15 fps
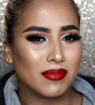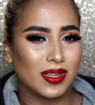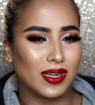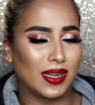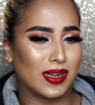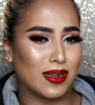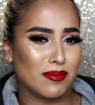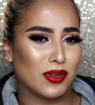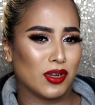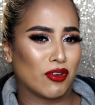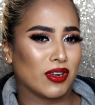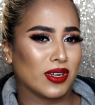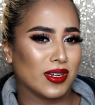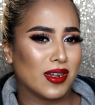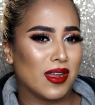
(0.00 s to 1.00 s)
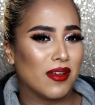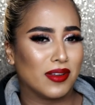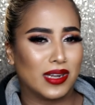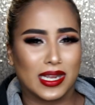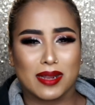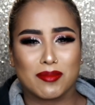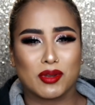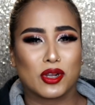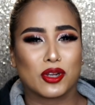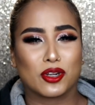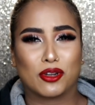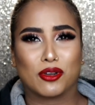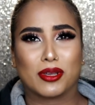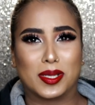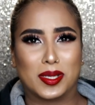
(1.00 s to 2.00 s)
like I'm not good enough, like I'm not
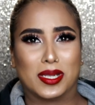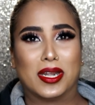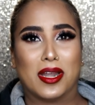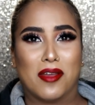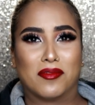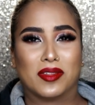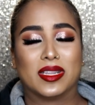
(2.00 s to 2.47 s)
good looking enough.